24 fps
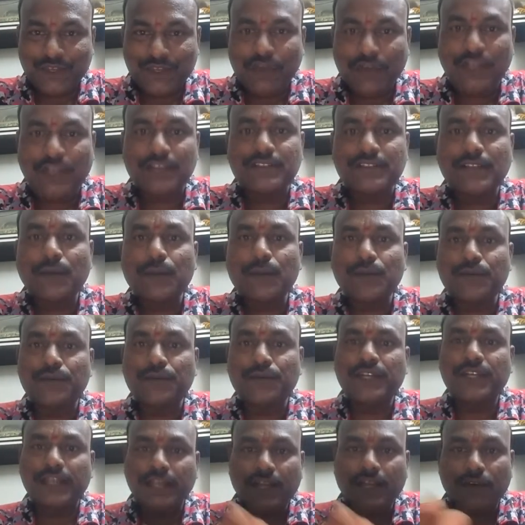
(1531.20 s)
For example, you
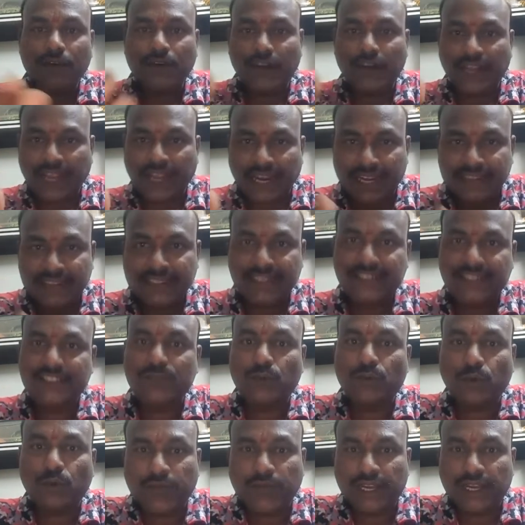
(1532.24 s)
take our
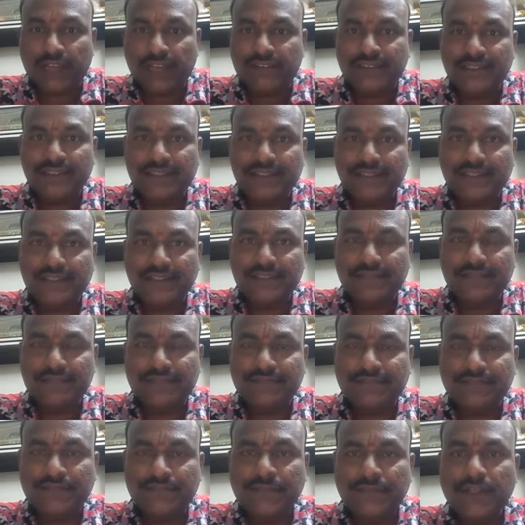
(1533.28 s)
gadgets, mobiles.
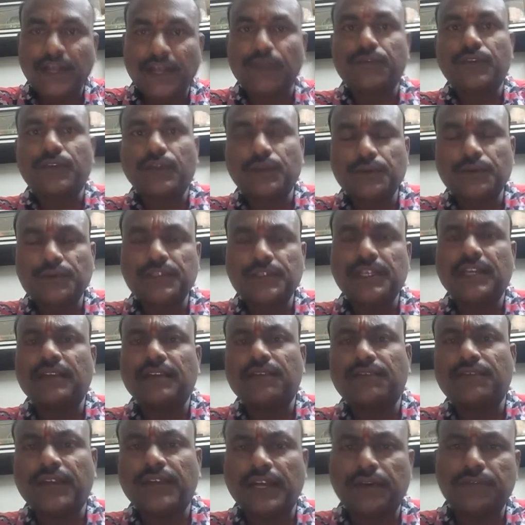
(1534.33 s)
After
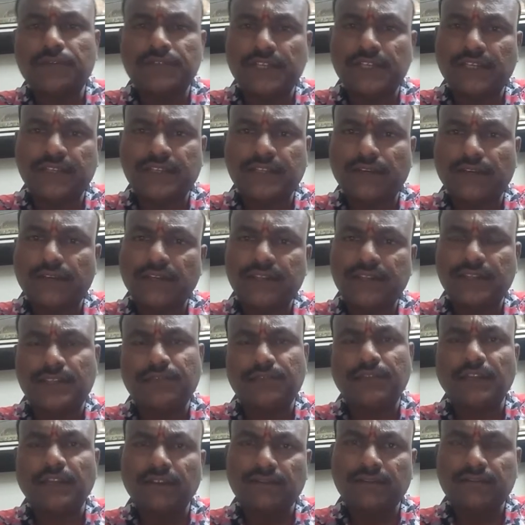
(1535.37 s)
using 5-6 hours, it
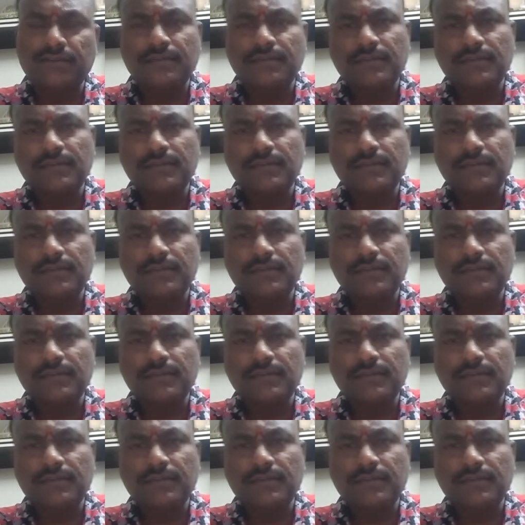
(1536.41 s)
will